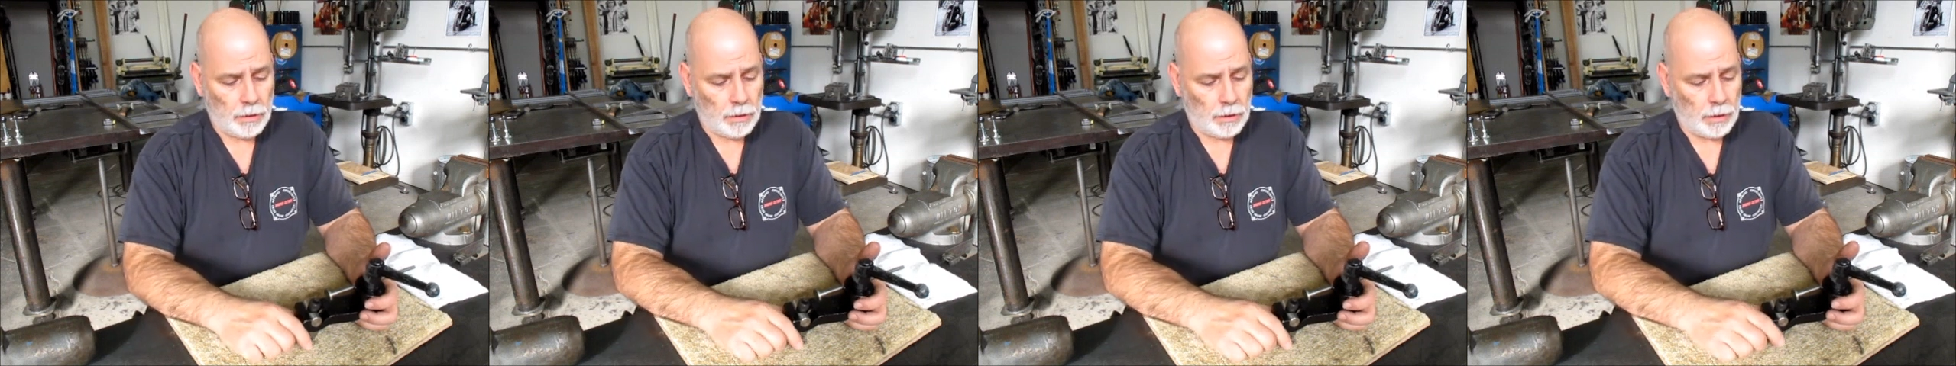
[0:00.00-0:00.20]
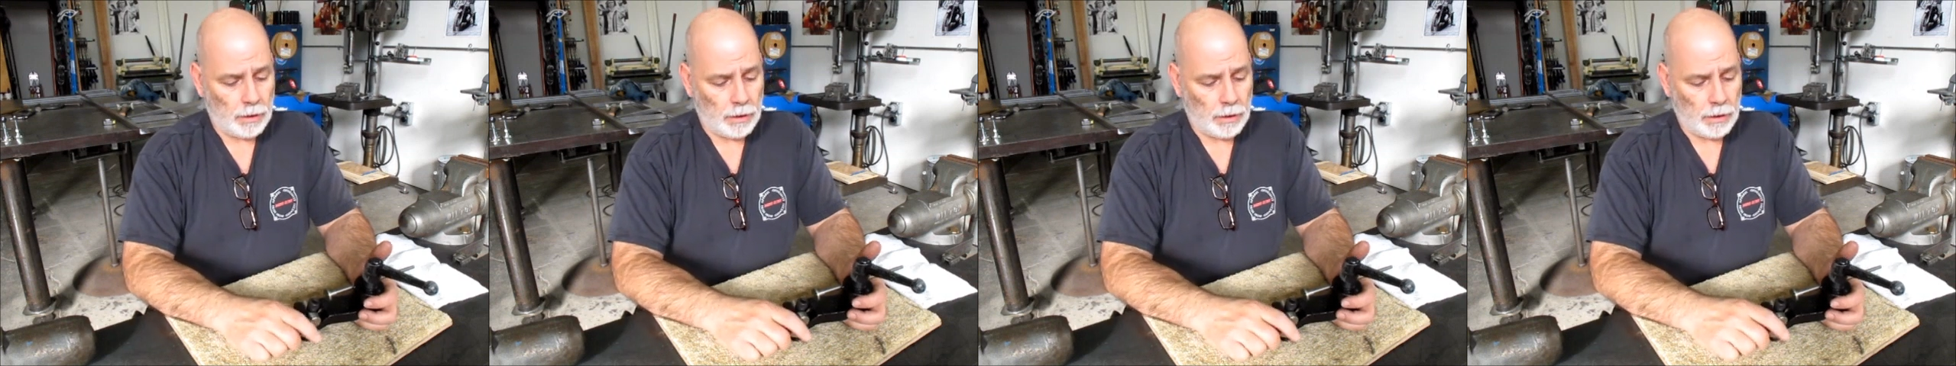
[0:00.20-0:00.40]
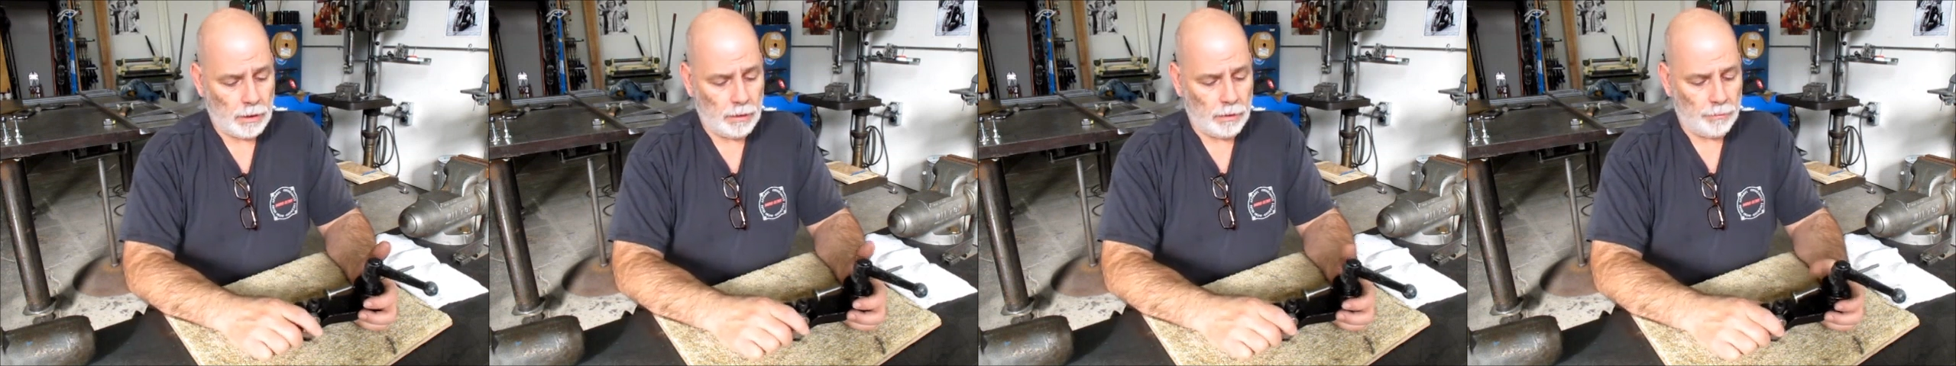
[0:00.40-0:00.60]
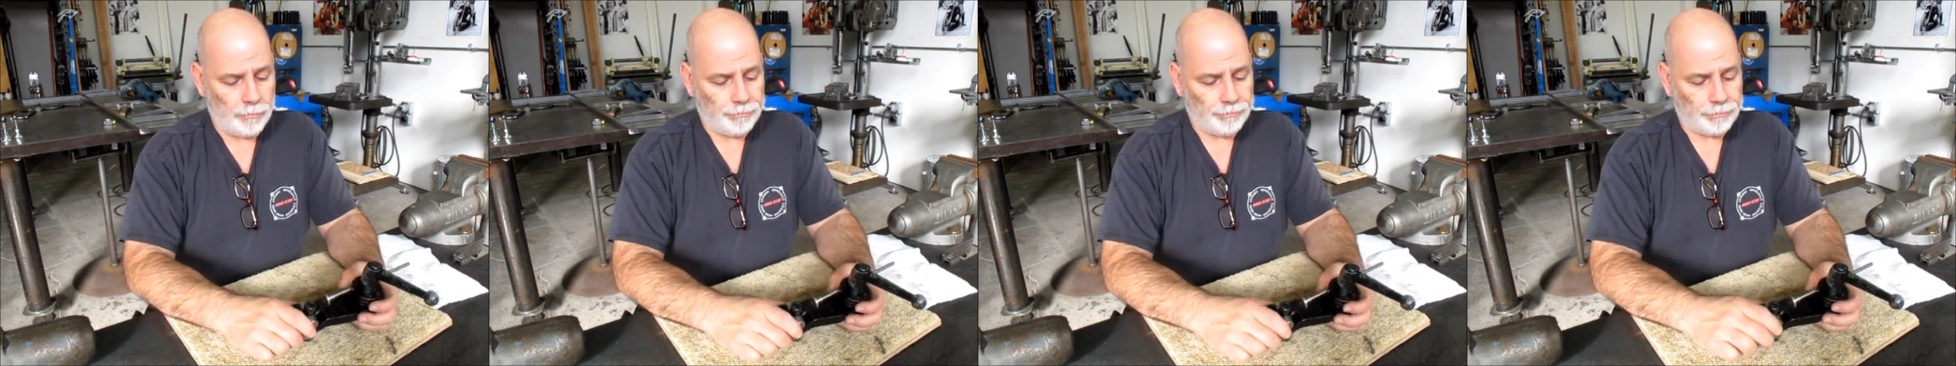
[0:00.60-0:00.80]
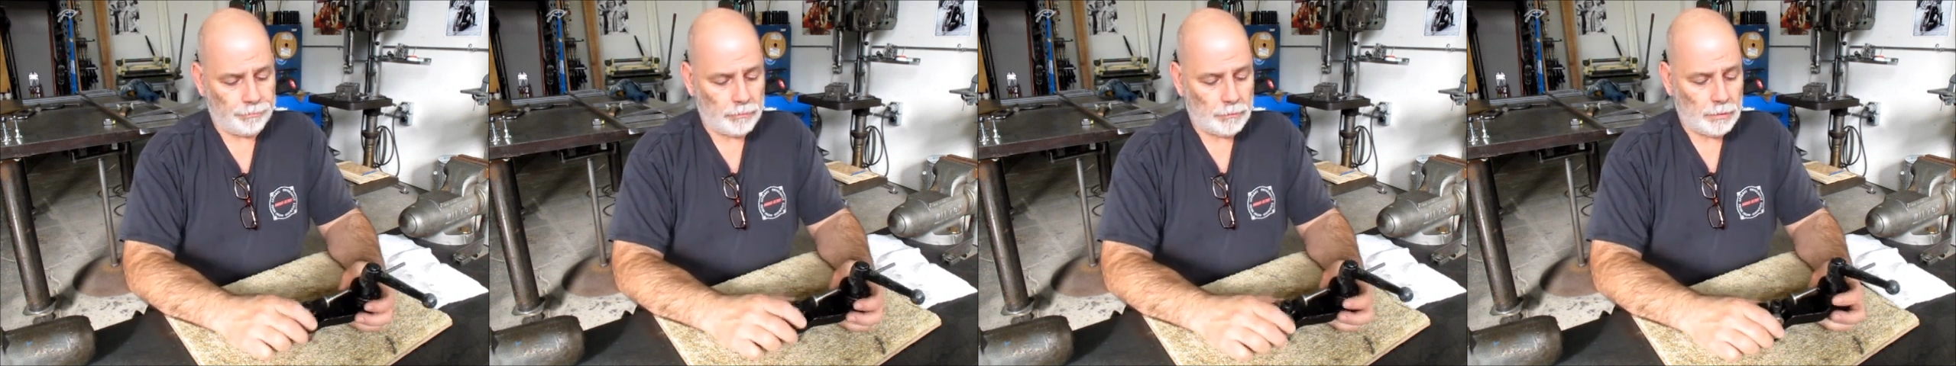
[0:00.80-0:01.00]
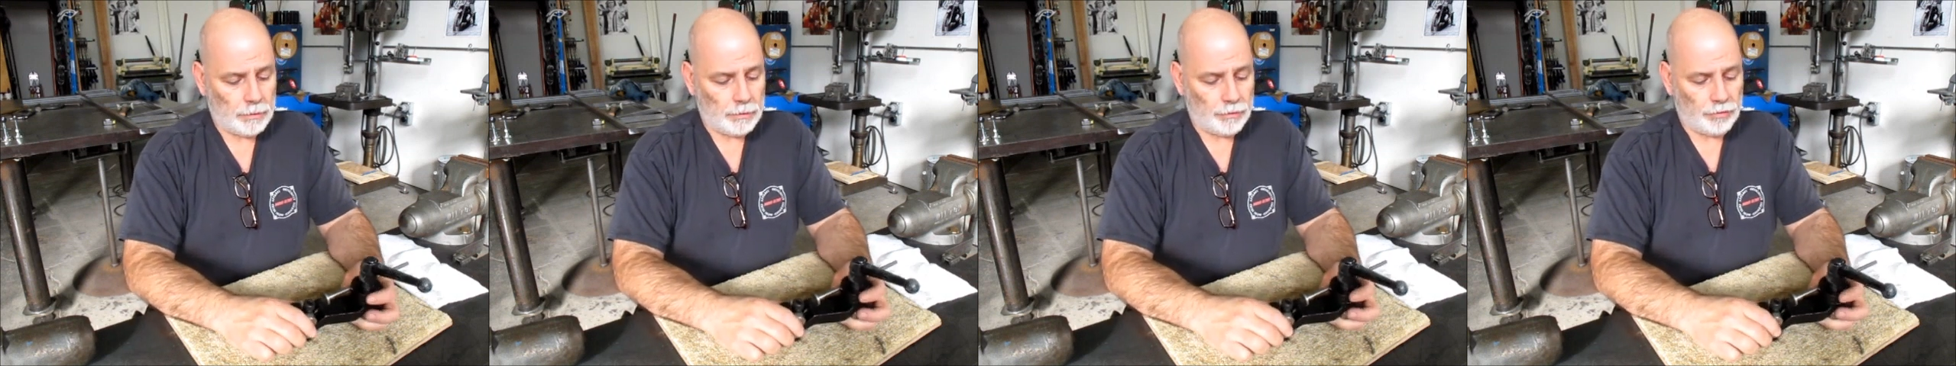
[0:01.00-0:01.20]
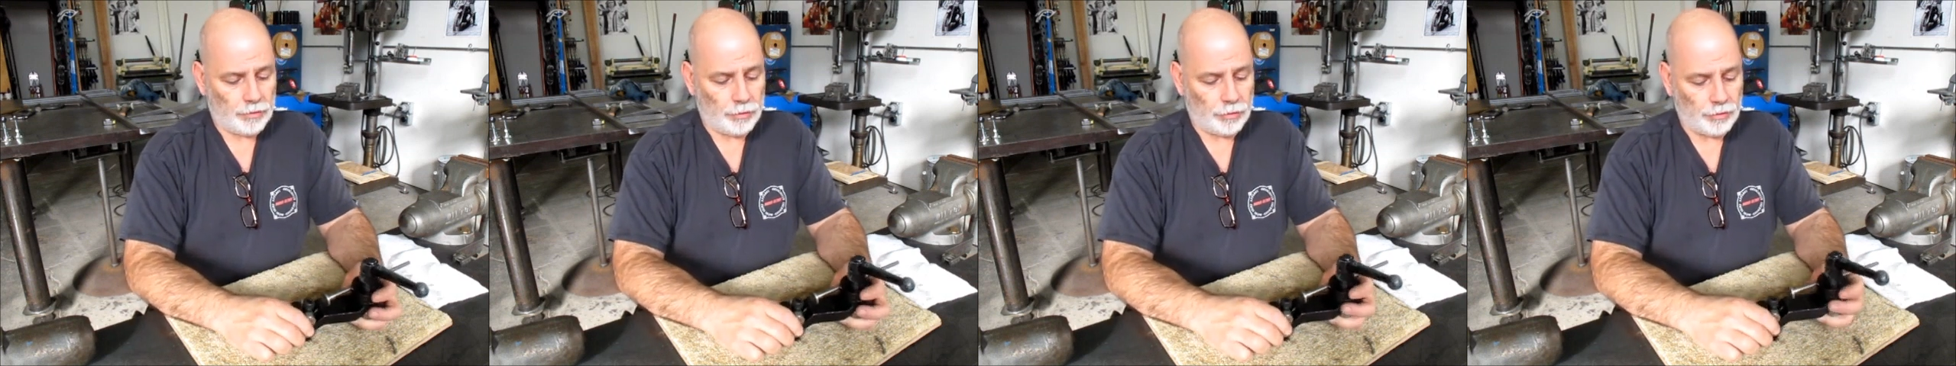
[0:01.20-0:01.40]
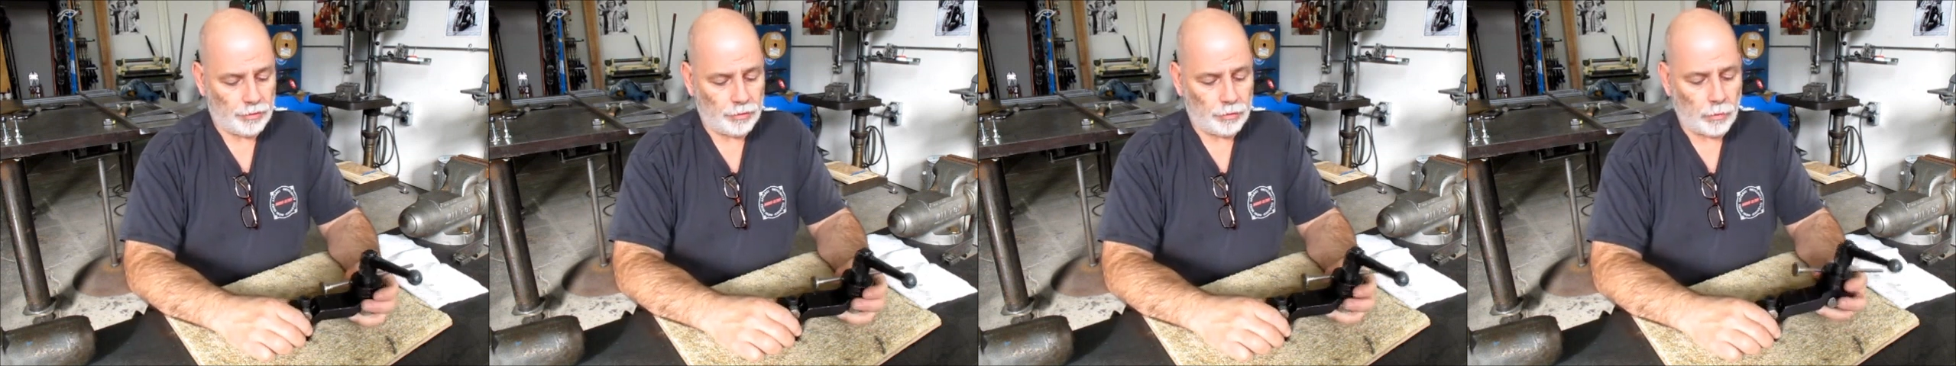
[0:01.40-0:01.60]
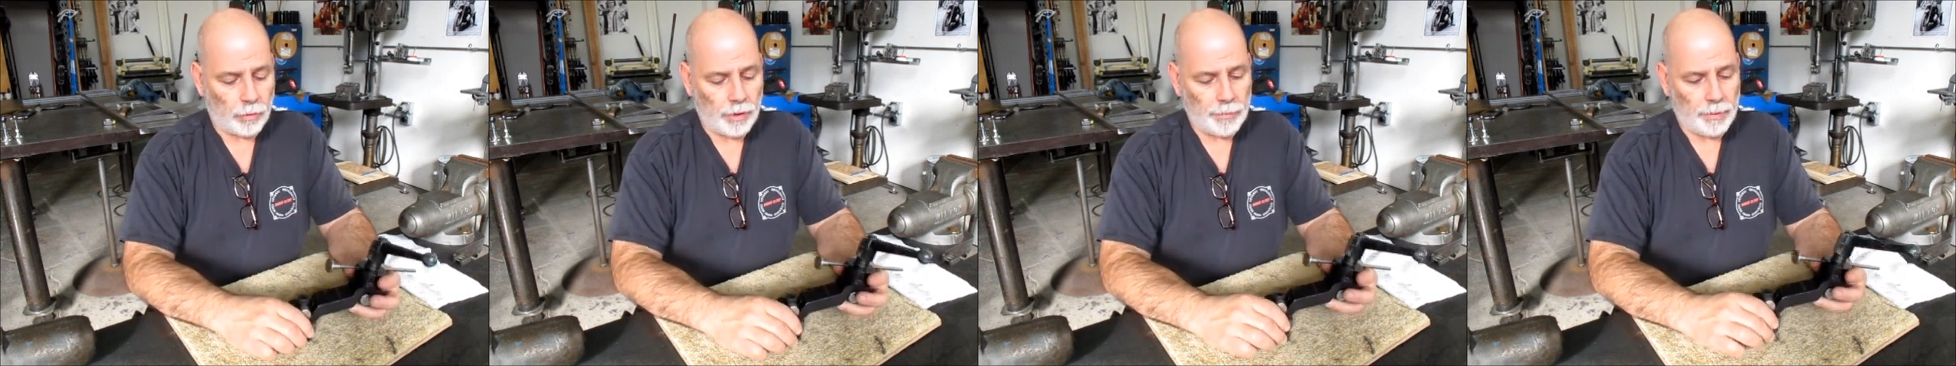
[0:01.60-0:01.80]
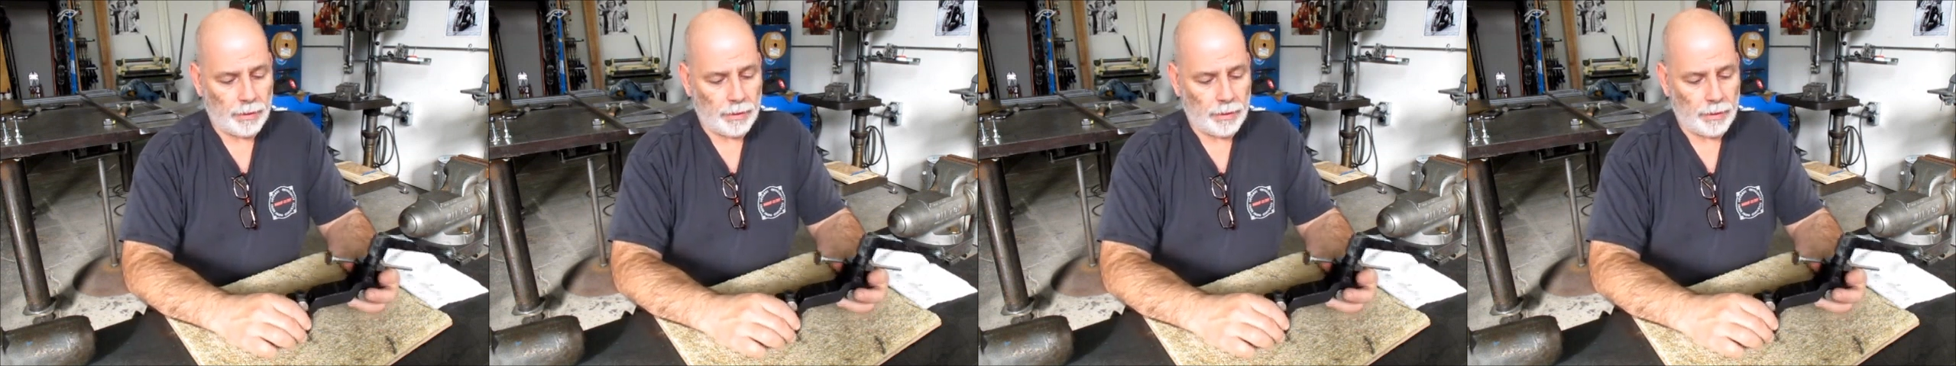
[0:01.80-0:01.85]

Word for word: Um, so the story